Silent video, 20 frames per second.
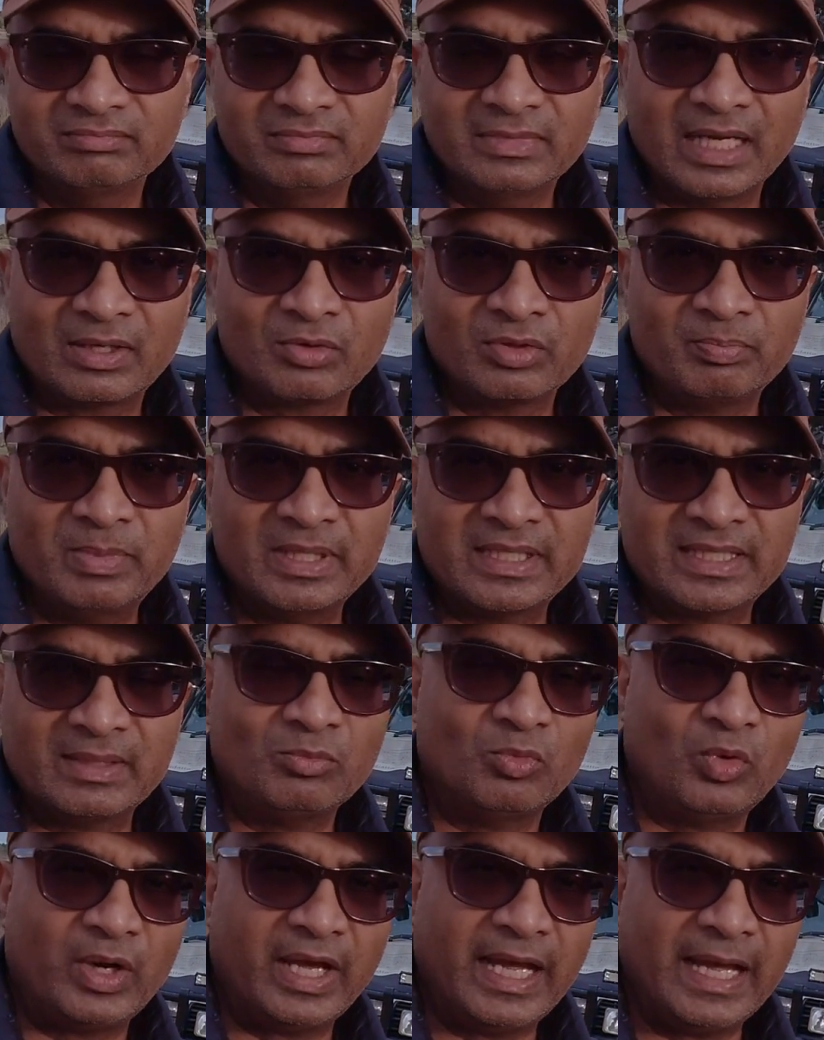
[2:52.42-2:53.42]
there could be
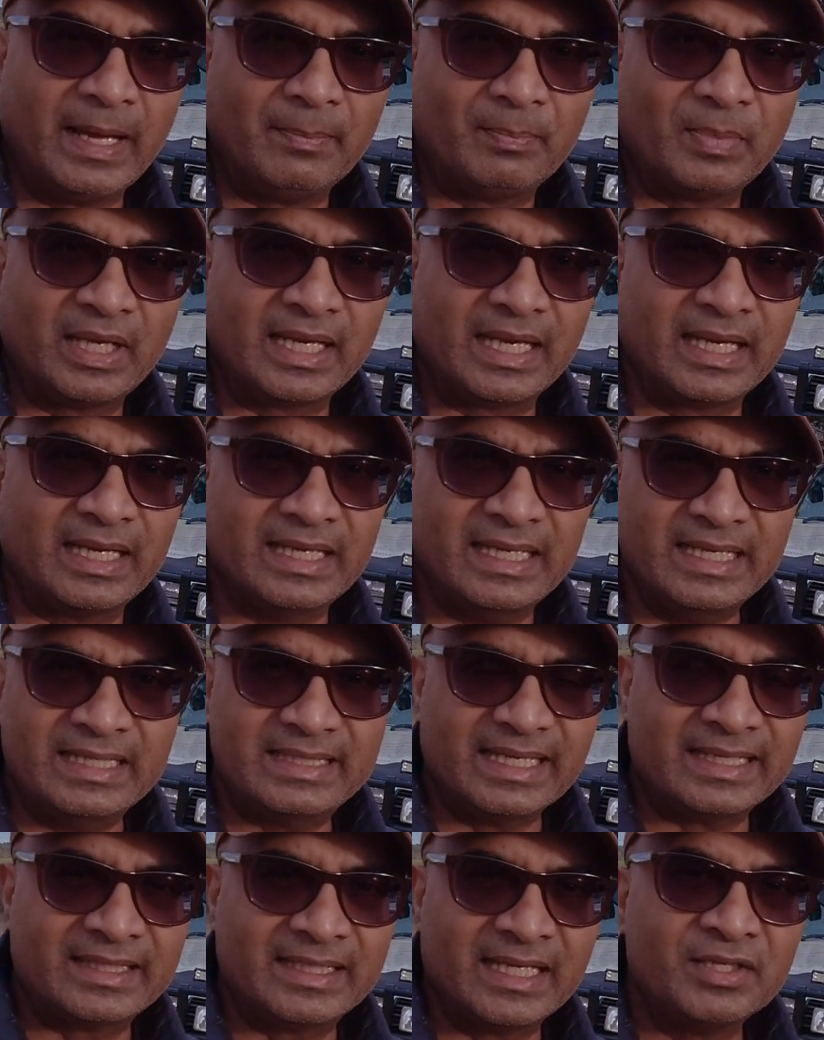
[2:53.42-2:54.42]
some wear happening and
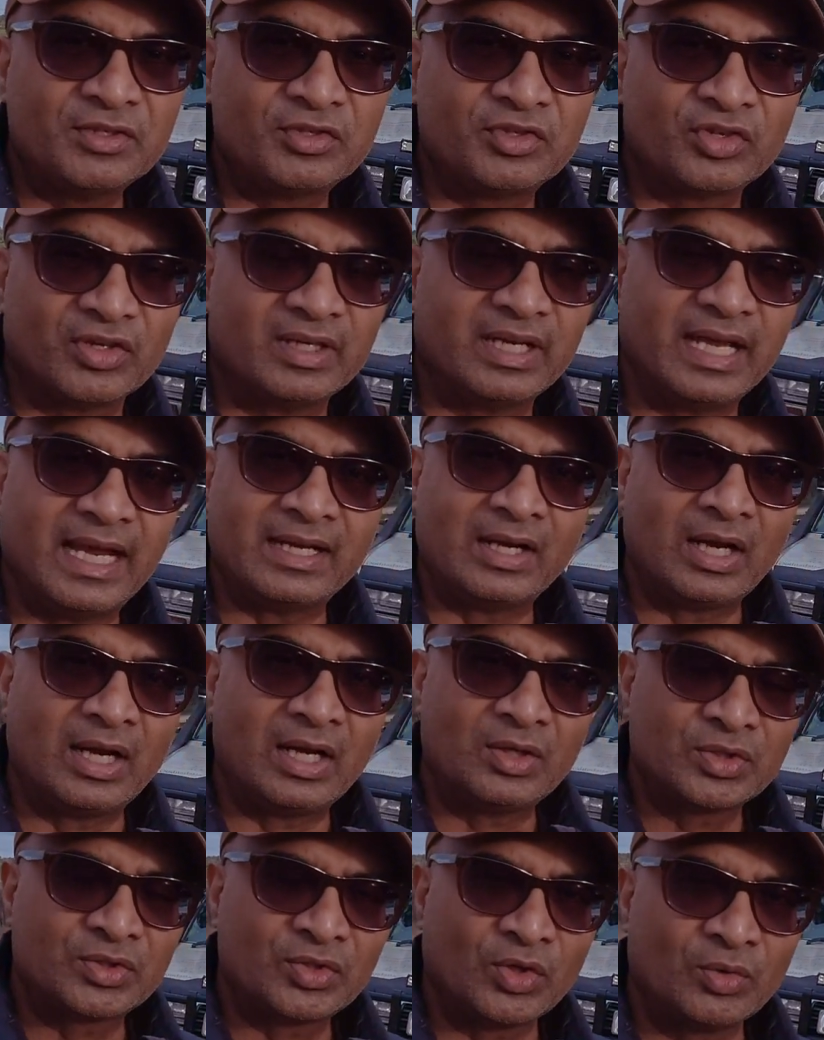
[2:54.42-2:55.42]
needs attention. And I
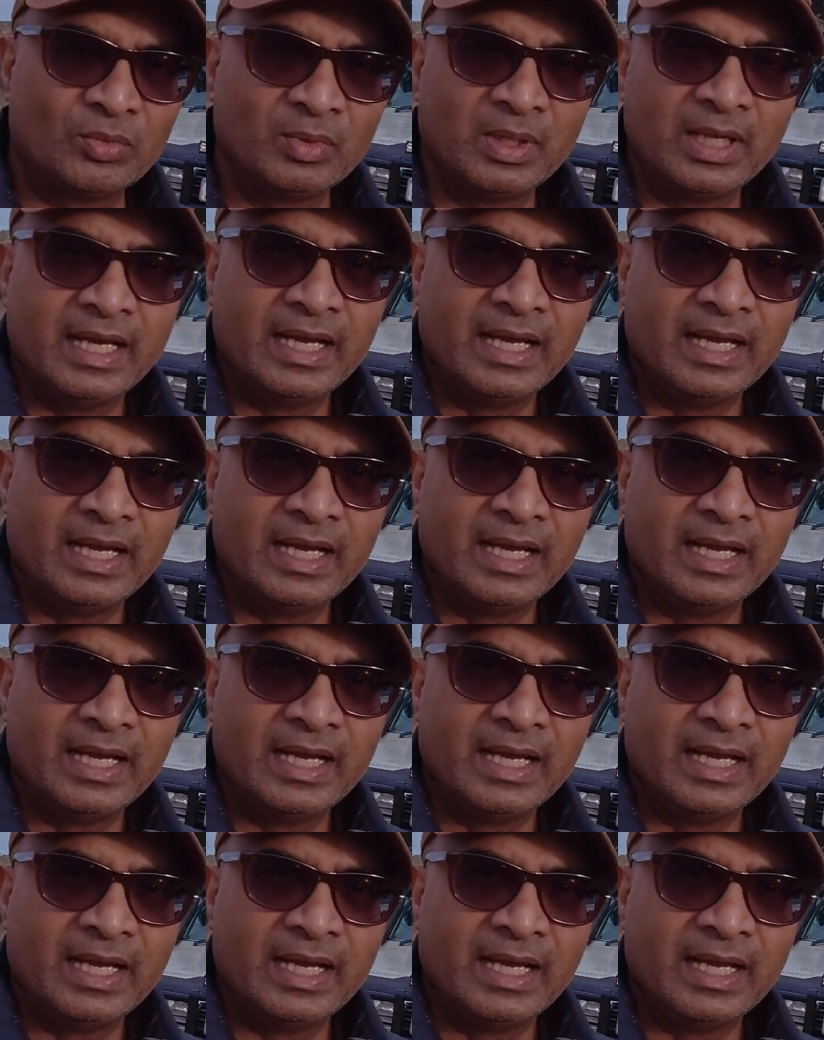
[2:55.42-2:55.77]
also